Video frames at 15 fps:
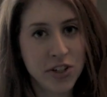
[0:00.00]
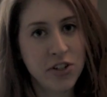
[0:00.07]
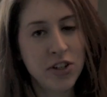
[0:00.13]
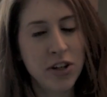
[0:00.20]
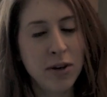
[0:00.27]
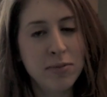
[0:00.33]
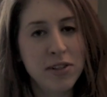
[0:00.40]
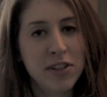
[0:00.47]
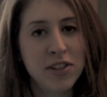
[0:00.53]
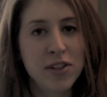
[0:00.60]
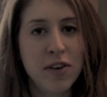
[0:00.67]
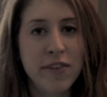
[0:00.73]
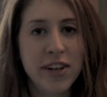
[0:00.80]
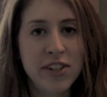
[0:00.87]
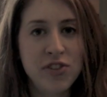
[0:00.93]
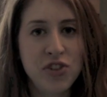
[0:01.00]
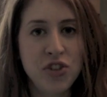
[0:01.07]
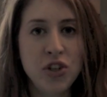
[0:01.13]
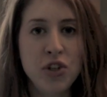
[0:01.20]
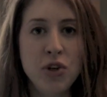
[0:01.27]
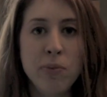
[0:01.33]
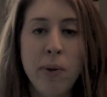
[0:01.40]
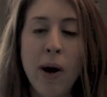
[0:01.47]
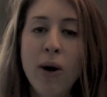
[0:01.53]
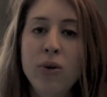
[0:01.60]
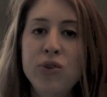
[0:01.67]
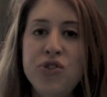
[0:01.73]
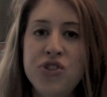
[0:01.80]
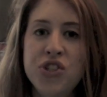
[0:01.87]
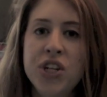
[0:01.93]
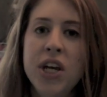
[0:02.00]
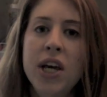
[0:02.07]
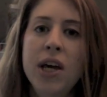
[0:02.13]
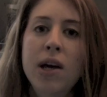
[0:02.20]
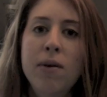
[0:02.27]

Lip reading: their terms of service to post